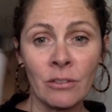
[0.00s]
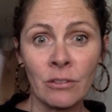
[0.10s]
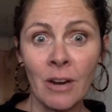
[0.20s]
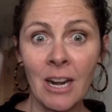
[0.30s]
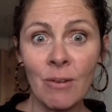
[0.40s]

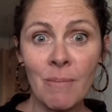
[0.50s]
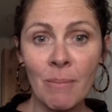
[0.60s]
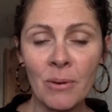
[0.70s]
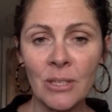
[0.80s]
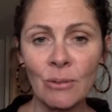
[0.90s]
try to
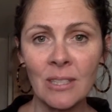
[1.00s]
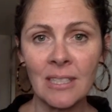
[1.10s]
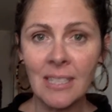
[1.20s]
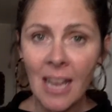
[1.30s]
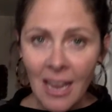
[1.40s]
remember to
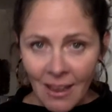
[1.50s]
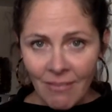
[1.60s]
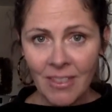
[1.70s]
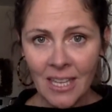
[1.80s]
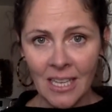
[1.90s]

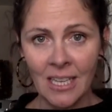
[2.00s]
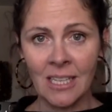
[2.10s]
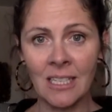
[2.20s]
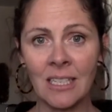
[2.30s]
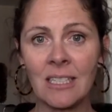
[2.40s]
save
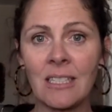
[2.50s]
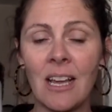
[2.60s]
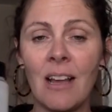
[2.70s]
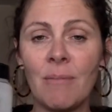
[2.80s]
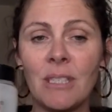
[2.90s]
these
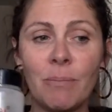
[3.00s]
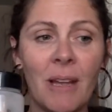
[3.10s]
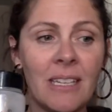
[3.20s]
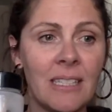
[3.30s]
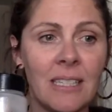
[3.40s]

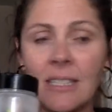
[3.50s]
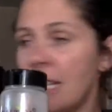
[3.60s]
spices.